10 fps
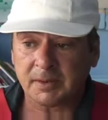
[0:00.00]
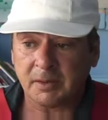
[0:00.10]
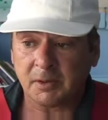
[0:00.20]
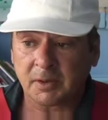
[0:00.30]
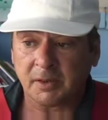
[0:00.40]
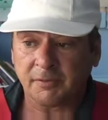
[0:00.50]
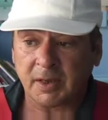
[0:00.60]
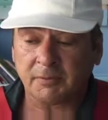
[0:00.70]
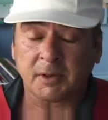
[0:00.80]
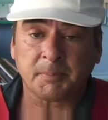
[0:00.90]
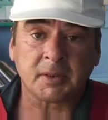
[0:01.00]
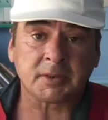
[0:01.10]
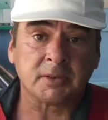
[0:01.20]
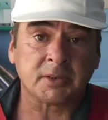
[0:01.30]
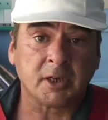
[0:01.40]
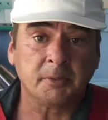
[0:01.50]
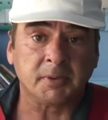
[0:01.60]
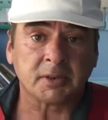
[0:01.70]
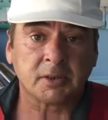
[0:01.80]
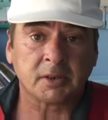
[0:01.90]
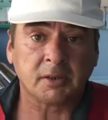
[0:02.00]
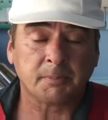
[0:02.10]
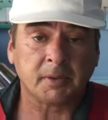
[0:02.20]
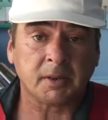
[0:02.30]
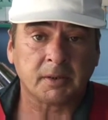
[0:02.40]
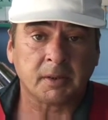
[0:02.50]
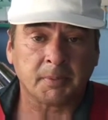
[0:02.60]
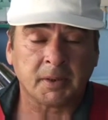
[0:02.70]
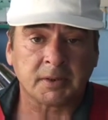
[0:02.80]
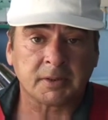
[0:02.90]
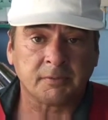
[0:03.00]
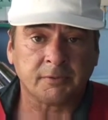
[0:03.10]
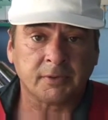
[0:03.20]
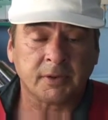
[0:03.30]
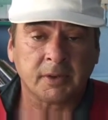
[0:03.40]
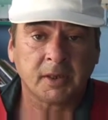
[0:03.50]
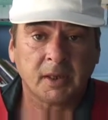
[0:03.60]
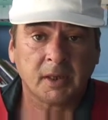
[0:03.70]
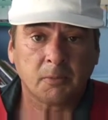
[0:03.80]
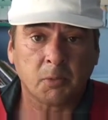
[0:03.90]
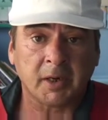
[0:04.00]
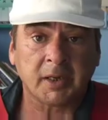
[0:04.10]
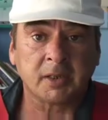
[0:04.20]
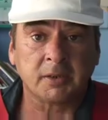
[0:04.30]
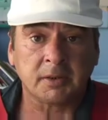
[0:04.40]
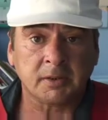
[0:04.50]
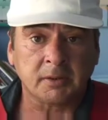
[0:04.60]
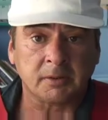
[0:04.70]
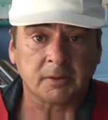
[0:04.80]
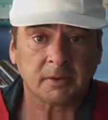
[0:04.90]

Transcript: don't look at the fact that the person's homeless. Look at the person for what they can do.